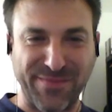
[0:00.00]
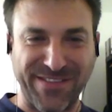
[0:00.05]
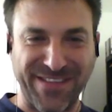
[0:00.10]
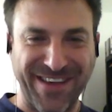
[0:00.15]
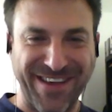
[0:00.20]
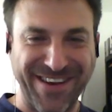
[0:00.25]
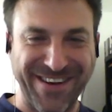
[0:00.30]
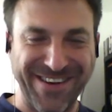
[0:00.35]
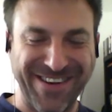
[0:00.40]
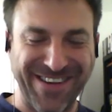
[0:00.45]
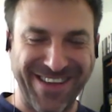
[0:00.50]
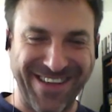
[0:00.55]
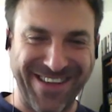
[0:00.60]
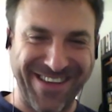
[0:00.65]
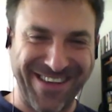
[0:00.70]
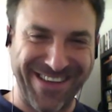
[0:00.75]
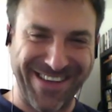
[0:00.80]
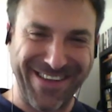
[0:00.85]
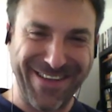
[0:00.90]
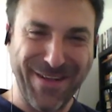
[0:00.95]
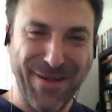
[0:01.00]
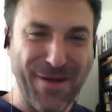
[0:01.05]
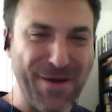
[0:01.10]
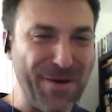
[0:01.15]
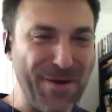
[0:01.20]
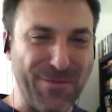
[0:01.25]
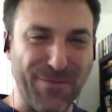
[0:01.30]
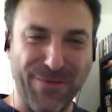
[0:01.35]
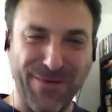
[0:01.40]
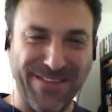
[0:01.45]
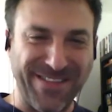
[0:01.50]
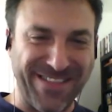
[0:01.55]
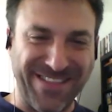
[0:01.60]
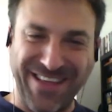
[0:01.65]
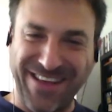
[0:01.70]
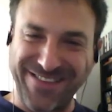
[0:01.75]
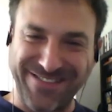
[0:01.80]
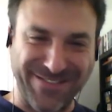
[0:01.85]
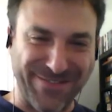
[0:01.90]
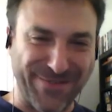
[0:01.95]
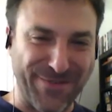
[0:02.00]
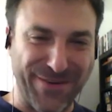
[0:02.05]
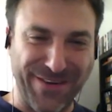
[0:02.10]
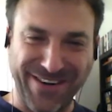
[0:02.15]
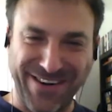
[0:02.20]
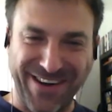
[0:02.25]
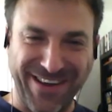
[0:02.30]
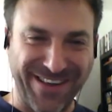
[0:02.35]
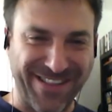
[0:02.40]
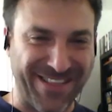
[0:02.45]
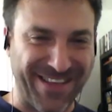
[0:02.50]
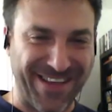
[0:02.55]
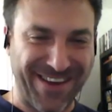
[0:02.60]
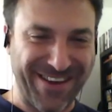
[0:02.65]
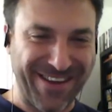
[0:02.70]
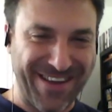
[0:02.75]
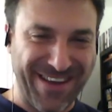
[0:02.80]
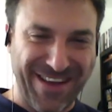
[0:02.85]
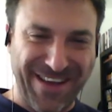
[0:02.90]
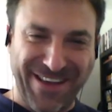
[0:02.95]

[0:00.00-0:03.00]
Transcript: to be done. But doesn't work like that.